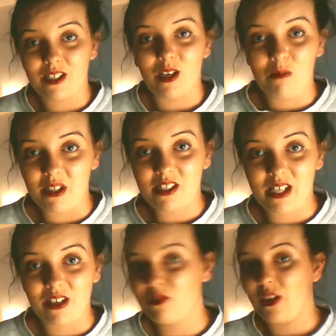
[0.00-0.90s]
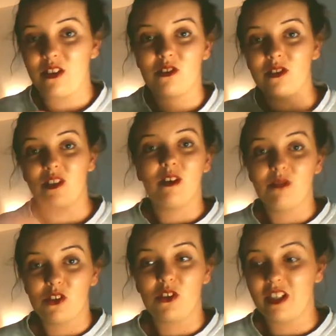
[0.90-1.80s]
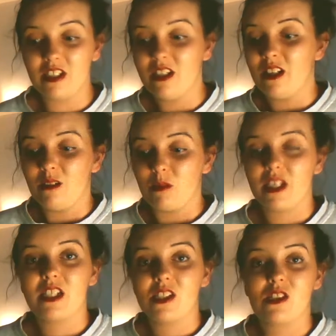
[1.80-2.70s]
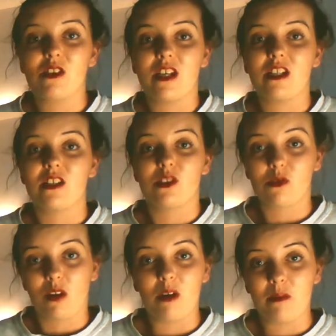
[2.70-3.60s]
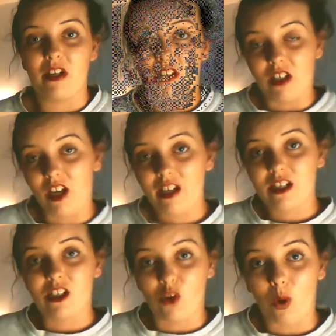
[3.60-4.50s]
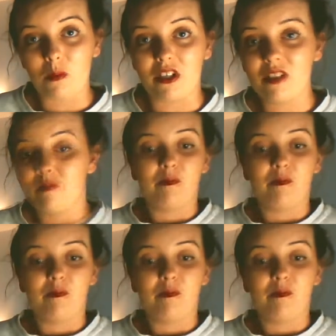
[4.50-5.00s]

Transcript: myself and you would love to join in, please do hit the subscribe button, a like and a comment,